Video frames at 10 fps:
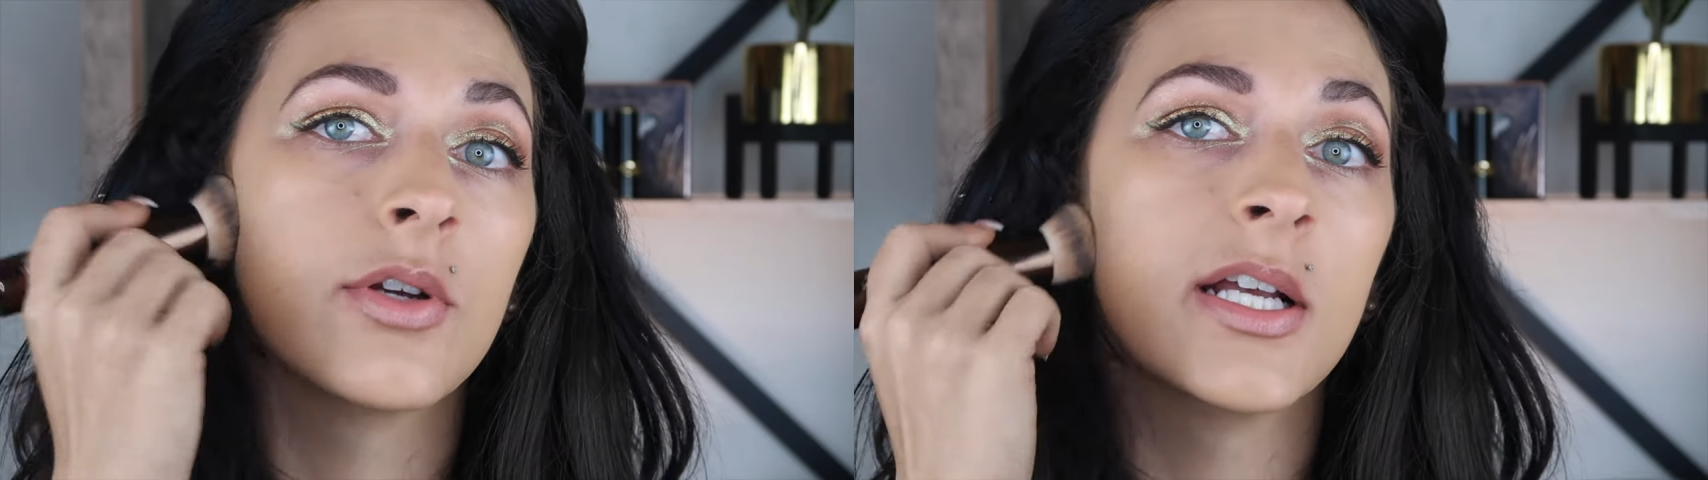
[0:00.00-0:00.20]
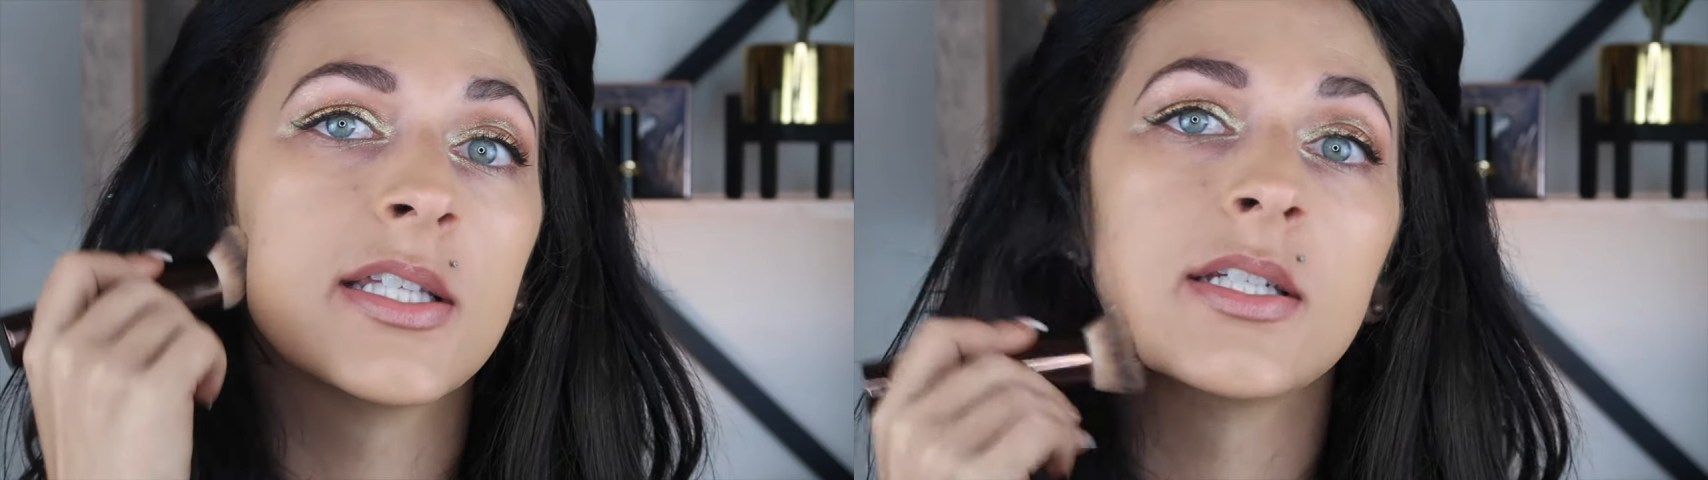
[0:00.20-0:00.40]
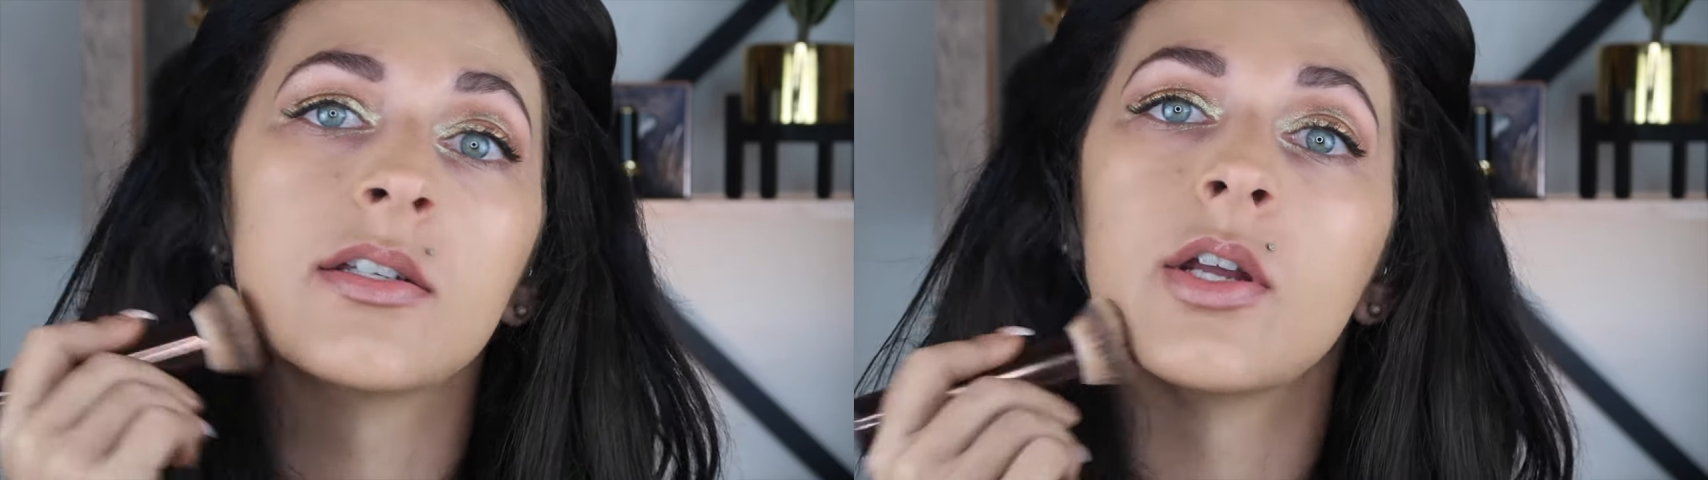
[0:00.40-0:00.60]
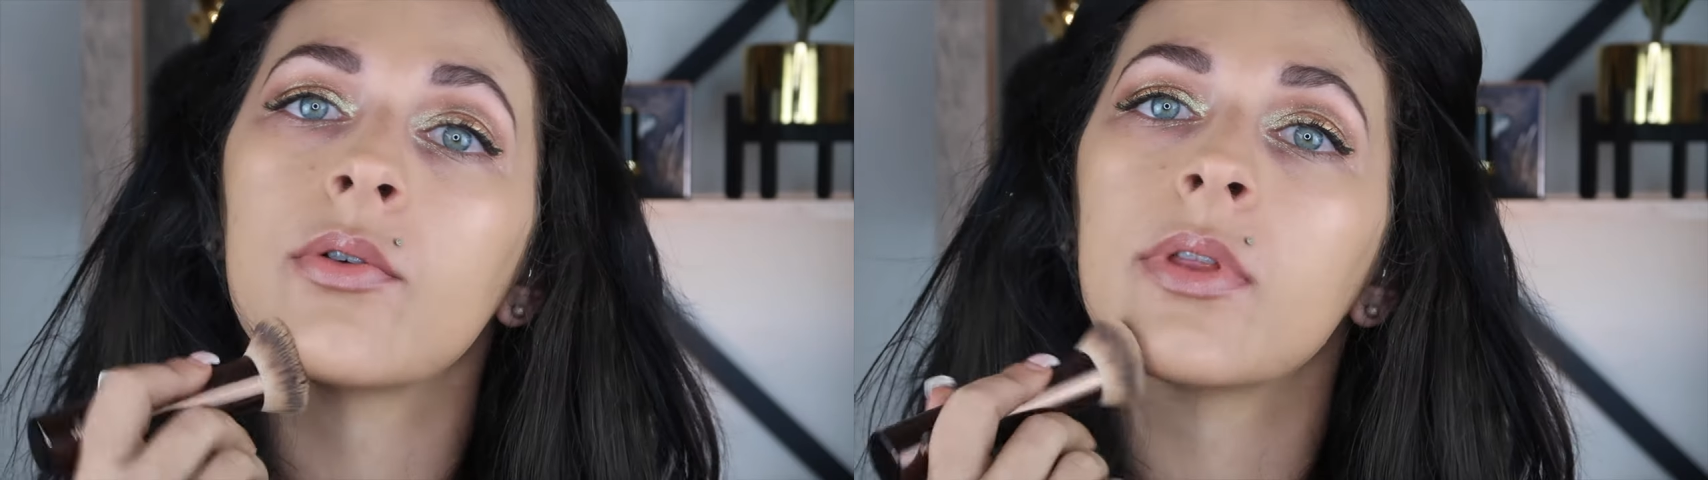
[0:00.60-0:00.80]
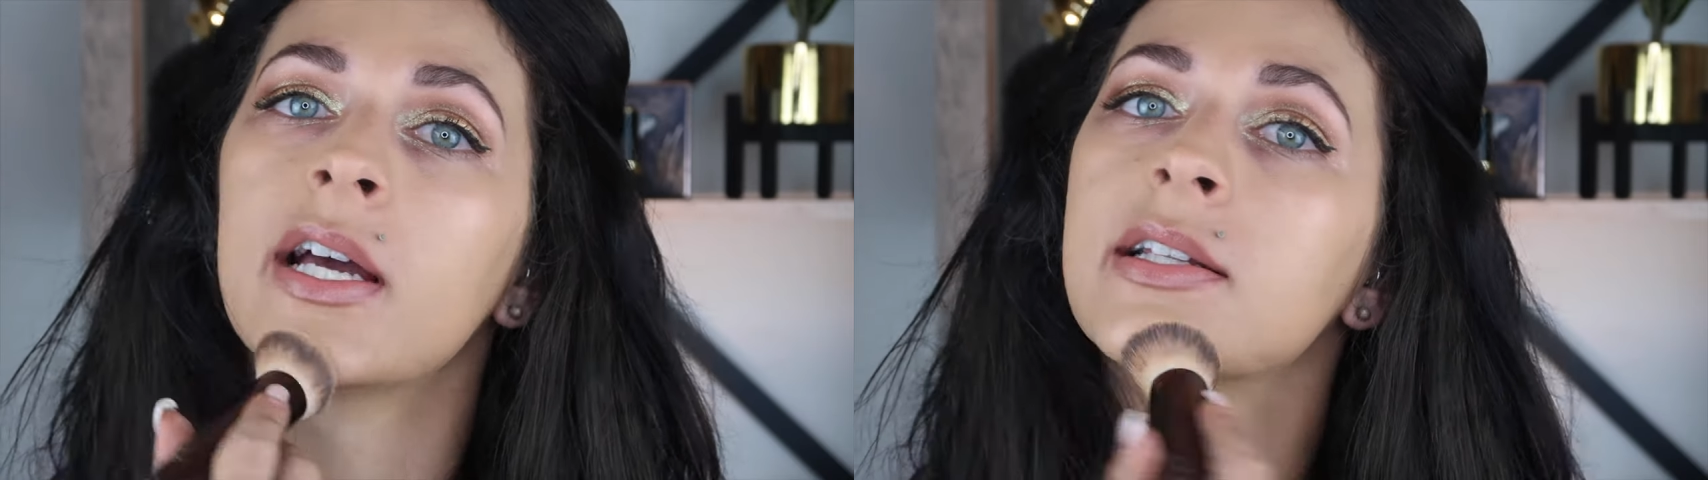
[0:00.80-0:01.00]
guys to know
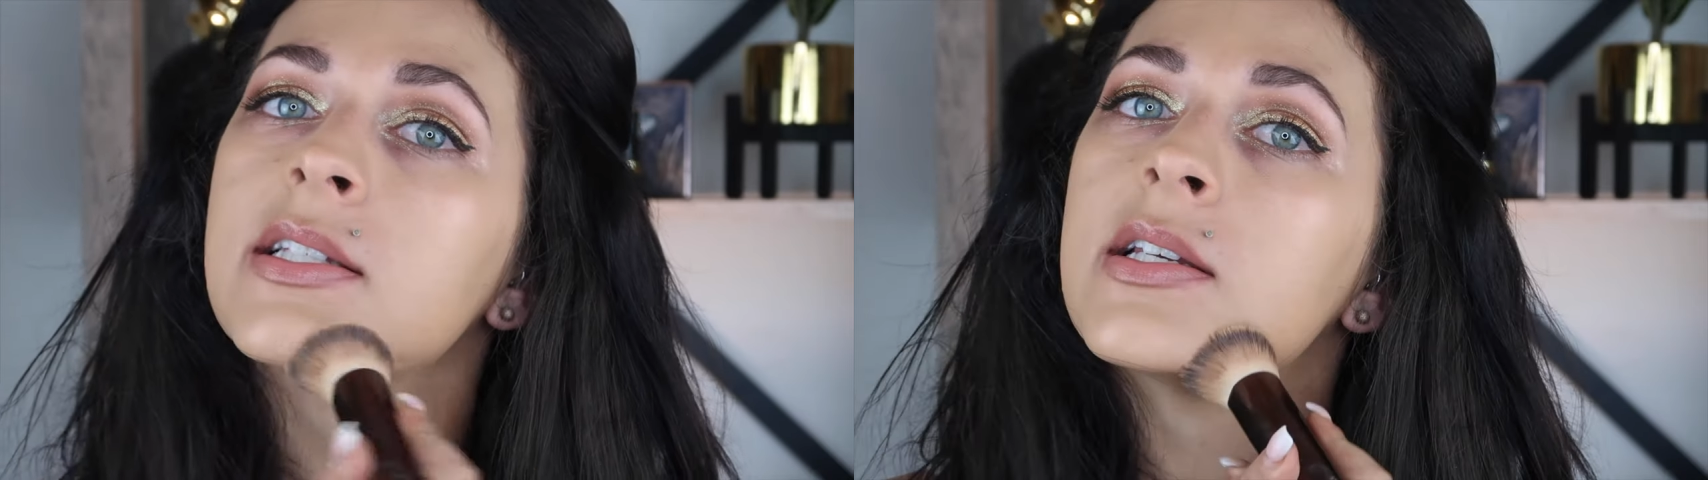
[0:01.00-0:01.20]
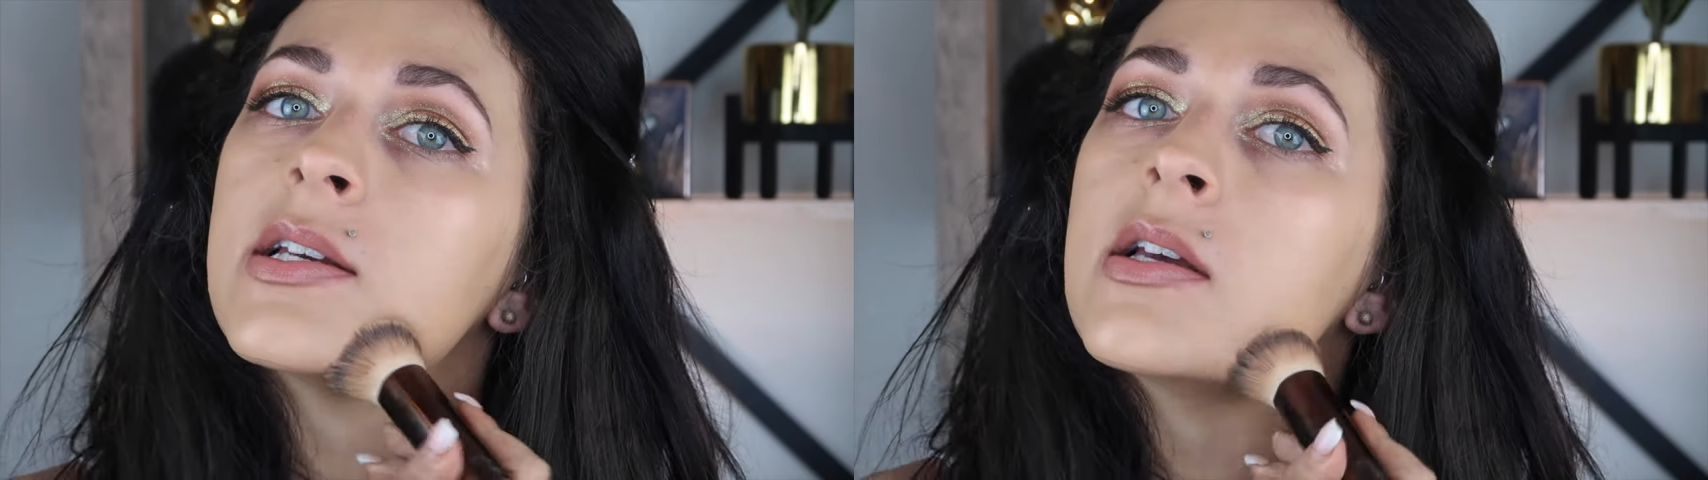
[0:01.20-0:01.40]
that.